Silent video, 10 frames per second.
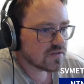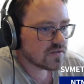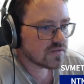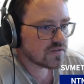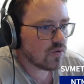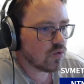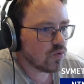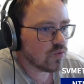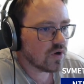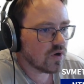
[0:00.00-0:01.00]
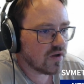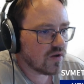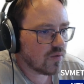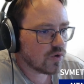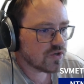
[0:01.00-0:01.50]
So
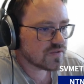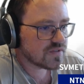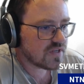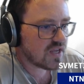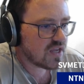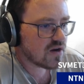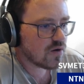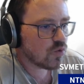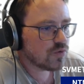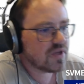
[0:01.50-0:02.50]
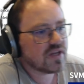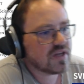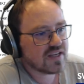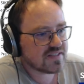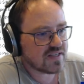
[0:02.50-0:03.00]
what you see here would be
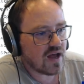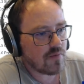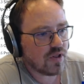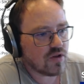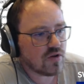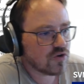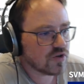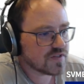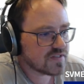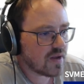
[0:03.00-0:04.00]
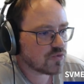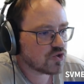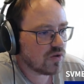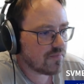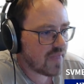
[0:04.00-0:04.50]
an example of a
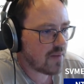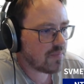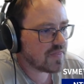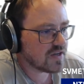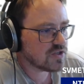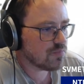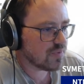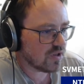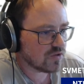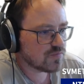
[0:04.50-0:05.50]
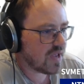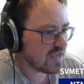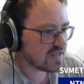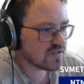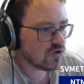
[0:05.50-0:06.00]
conceptual map that you build
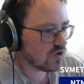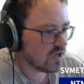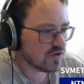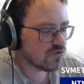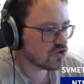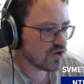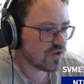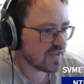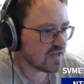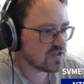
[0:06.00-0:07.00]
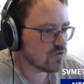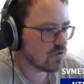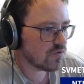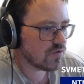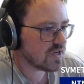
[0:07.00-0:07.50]
based on literature that
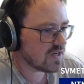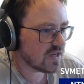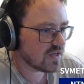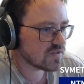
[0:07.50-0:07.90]
you are reading.